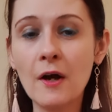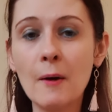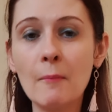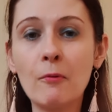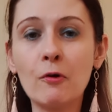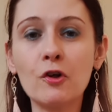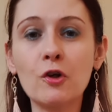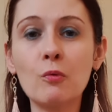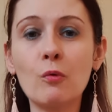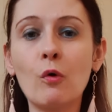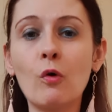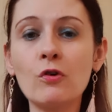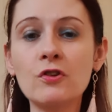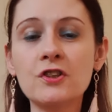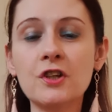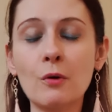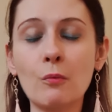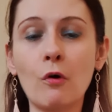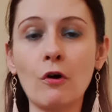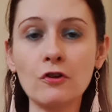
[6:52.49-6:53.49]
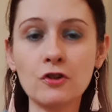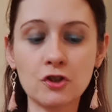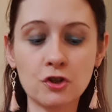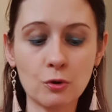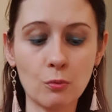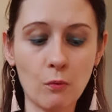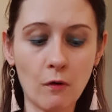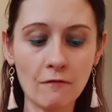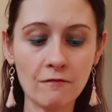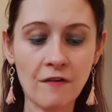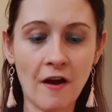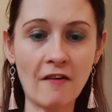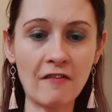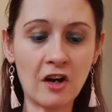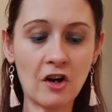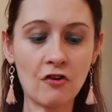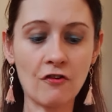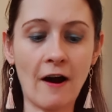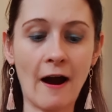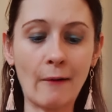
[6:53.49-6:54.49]
but you also want someone very
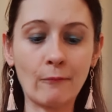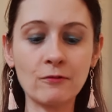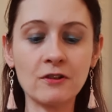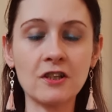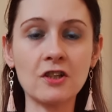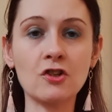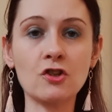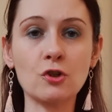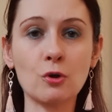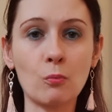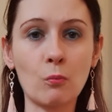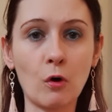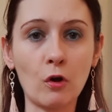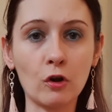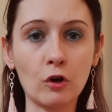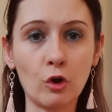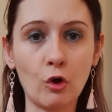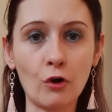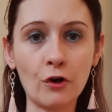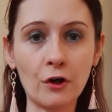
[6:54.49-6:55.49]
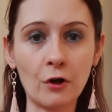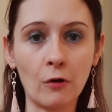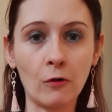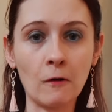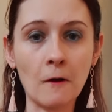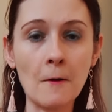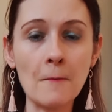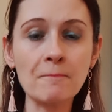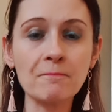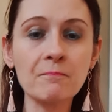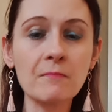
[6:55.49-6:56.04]
grounded, someone loyal.